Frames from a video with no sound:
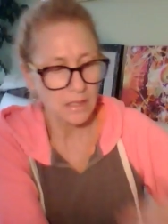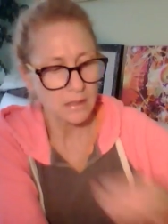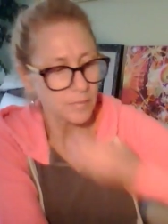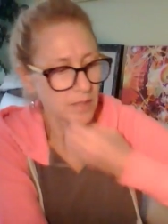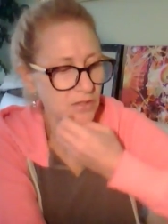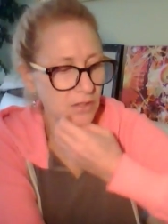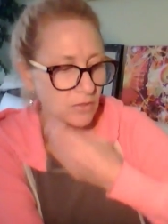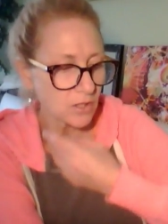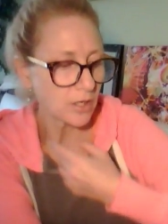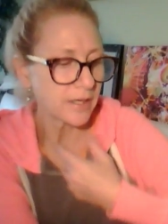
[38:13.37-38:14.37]
Especially
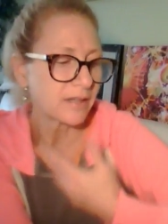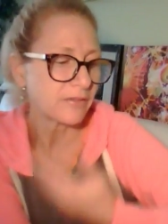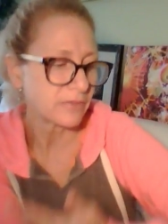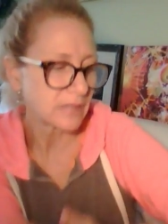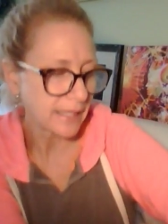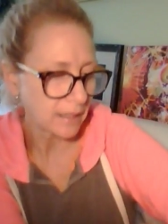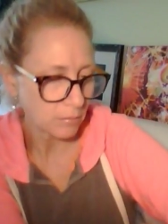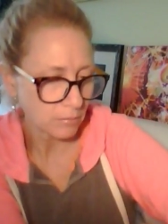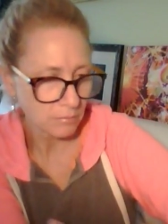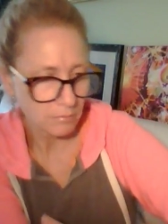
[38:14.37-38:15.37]
regarding a flame.